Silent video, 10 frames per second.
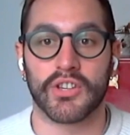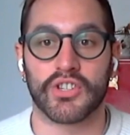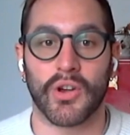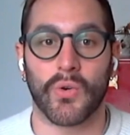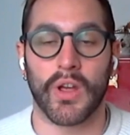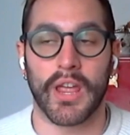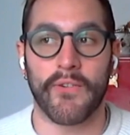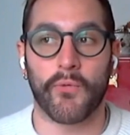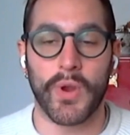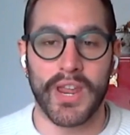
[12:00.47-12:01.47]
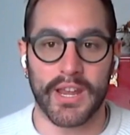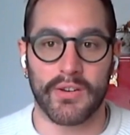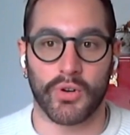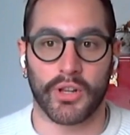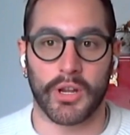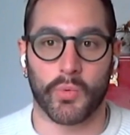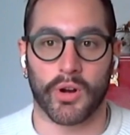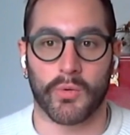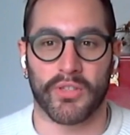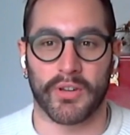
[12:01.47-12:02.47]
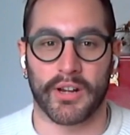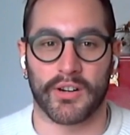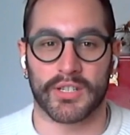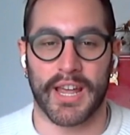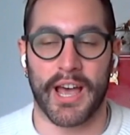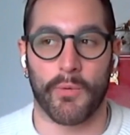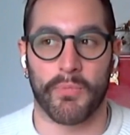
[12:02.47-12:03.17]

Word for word: if we can really work with leaders to help them